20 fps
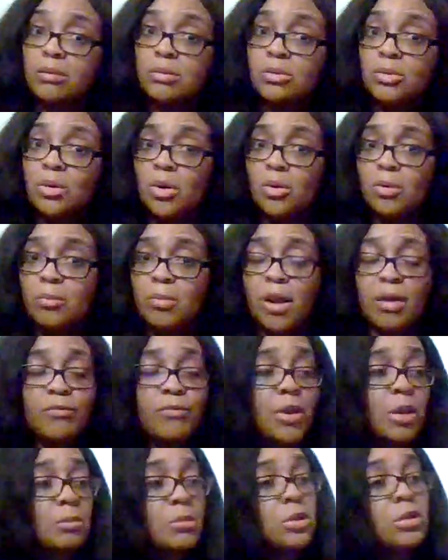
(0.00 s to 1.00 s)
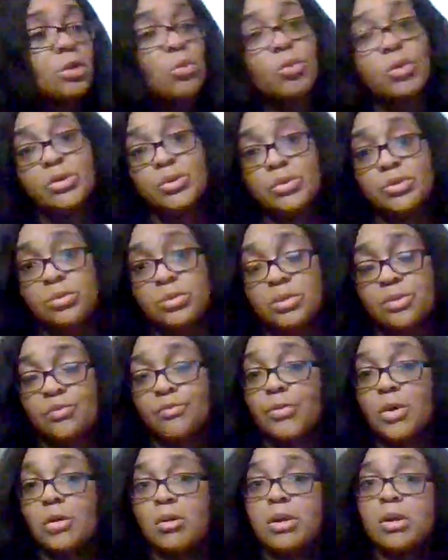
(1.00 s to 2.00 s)
you know my family don't went through
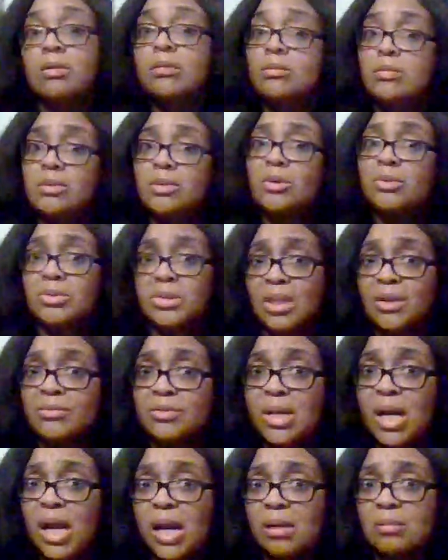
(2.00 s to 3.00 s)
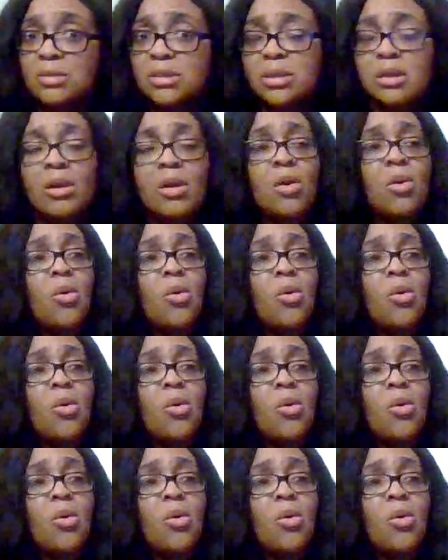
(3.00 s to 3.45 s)
some very you know tough times